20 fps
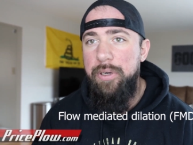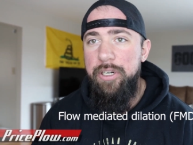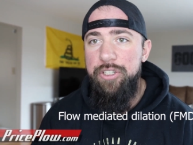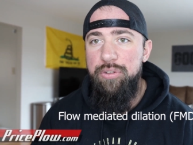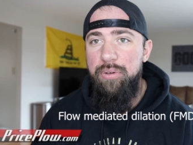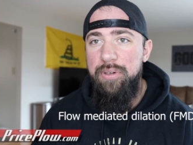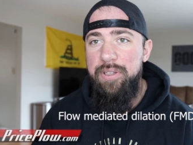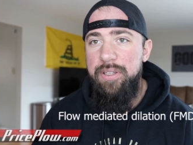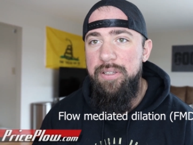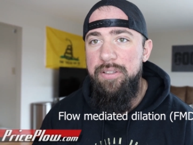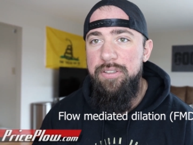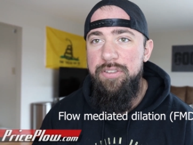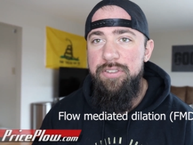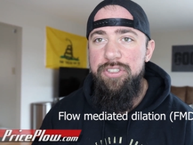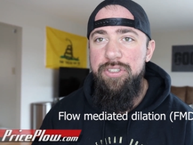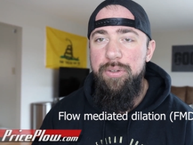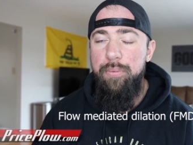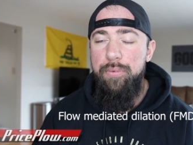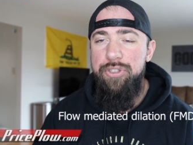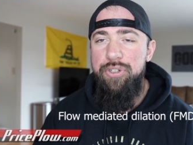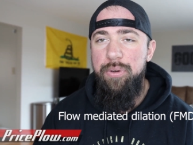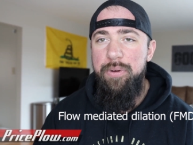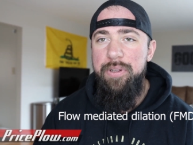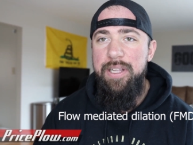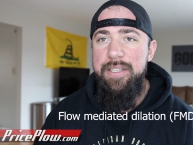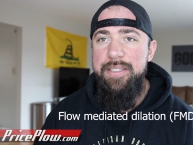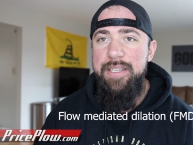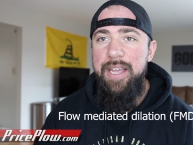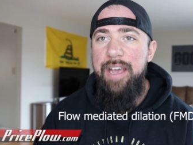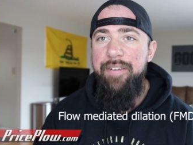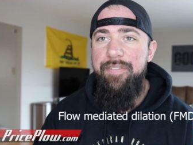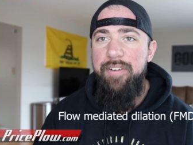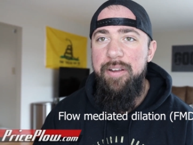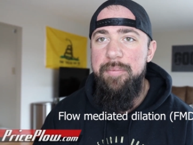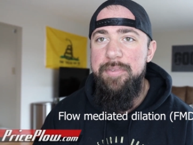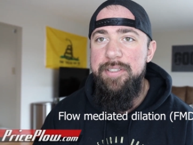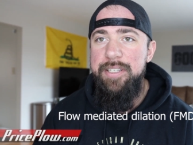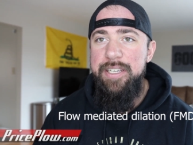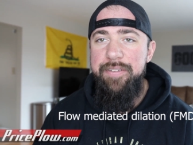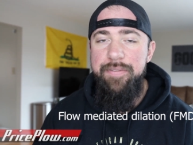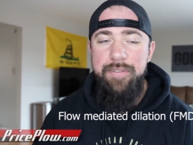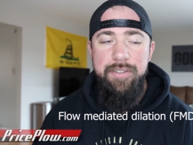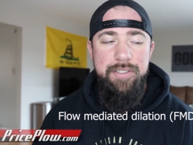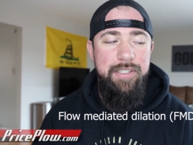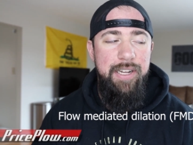we're going to short, short, shorten that to FMD for